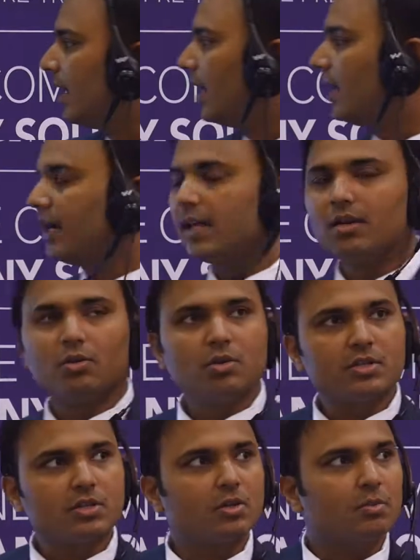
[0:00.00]
And
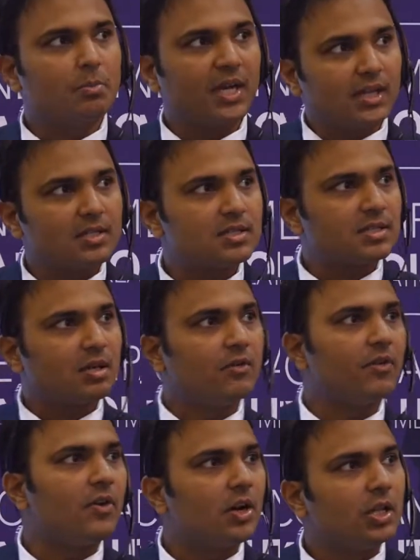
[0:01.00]
also, because
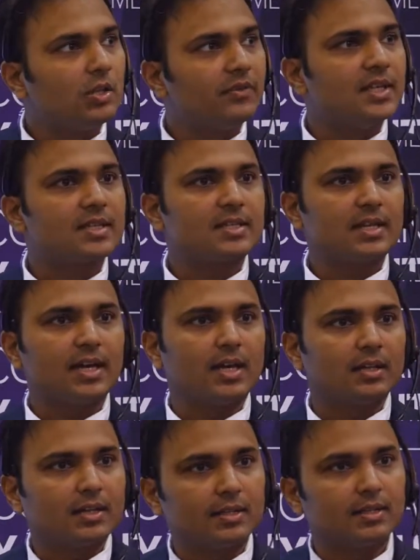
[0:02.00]
of all of this,
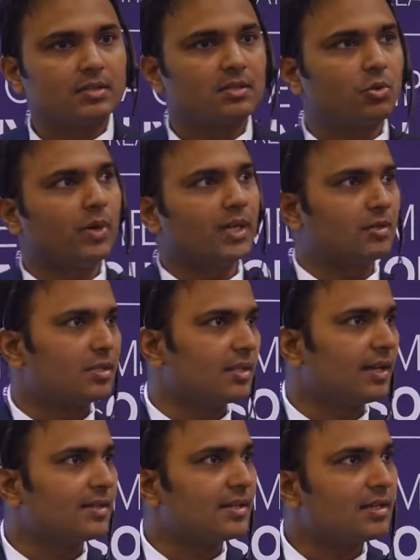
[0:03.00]
the screw white
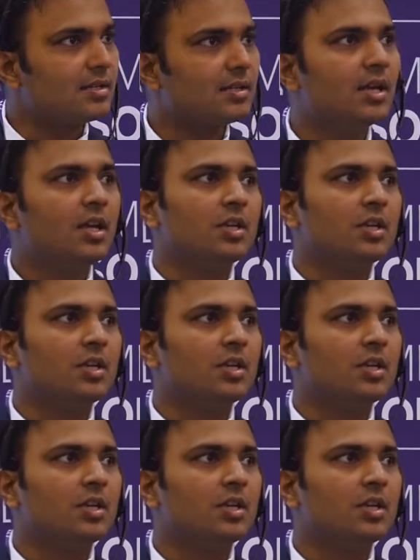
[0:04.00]
crystallization,